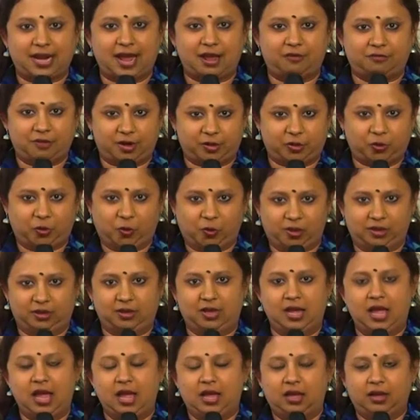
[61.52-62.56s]
life at all.
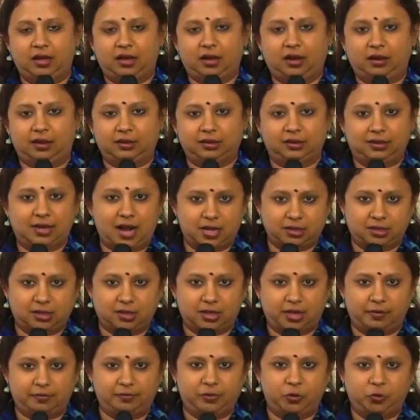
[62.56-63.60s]
The last
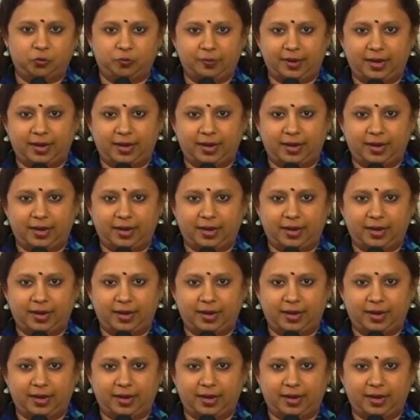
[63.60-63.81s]
time you